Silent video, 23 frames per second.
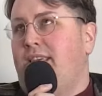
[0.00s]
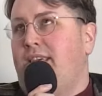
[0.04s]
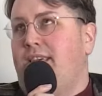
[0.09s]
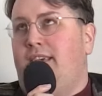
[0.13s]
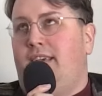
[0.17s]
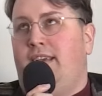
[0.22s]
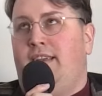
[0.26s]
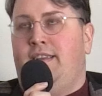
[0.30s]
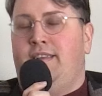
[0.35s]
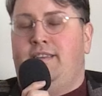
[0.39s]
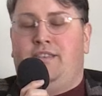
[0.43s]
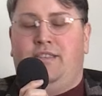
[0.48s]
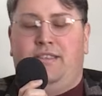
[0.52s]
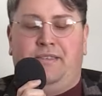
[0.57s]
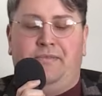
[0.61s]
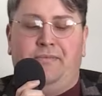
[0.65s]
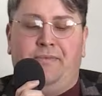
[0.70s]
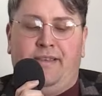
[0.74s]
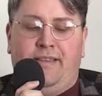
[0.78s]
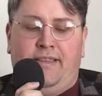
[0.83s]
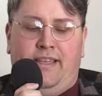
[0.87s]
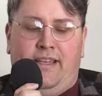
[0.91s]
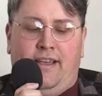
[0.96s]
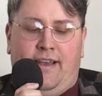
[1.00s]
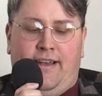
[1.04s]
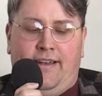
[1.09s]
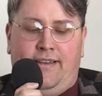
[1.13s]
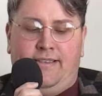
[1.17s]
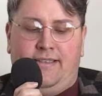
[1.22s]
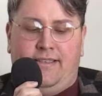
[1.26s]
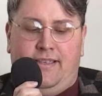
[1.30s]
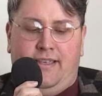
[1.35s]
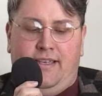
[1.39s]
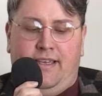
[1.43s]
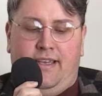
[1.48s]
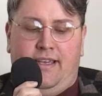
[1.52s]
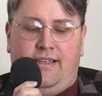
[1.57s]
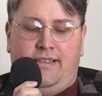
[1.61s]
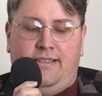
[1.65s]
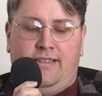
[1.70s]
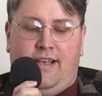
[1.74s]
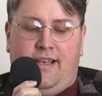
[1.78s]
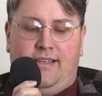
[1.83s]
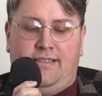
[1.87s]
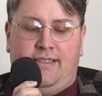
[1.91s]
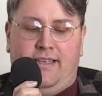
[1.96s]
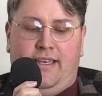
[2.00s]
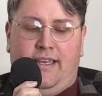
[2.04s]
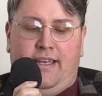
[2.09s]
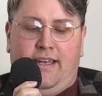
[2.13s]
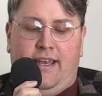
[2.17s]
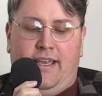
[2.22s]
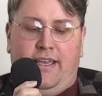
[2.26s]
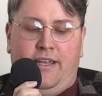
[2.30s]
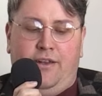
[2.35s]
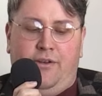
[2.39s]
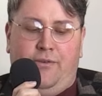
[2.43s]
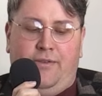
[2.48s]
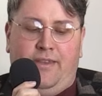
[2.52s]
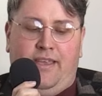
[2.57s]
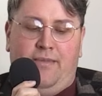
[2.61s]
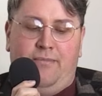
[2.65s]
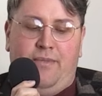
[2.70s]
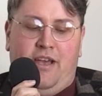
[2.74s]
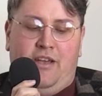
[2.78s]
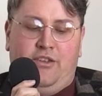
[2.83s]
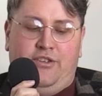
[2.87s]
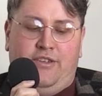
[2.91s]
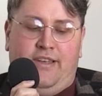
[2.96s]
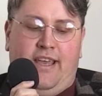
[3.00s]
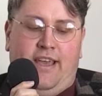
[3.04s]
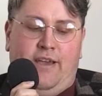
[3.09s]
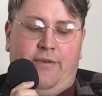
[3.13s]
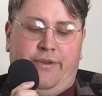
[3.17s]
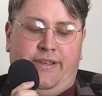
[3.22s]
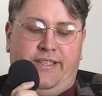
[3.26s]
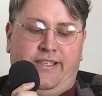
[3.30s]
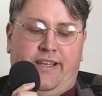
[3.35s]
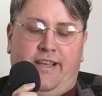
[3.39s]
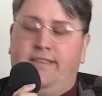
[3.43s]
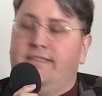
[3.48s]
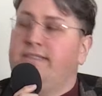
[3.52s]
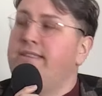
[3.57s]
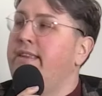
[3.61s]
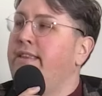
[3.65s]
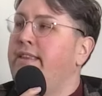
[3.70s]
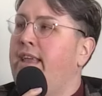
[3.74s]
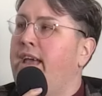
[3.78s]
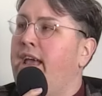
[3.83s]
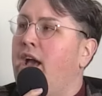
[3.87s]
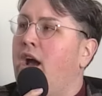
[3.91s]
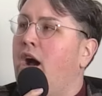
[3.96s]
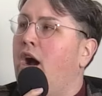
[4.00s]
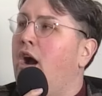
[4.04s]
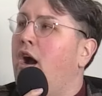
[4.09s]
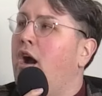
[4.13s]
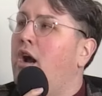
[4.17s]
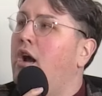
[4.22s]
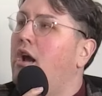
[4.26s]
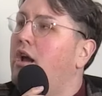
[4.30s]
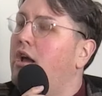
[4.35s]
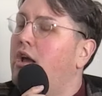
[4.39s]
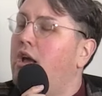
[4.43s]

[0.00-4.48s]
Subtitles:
Yeah. And it's just really, honestly, exhausting. And I can only imagine how exhausted they are.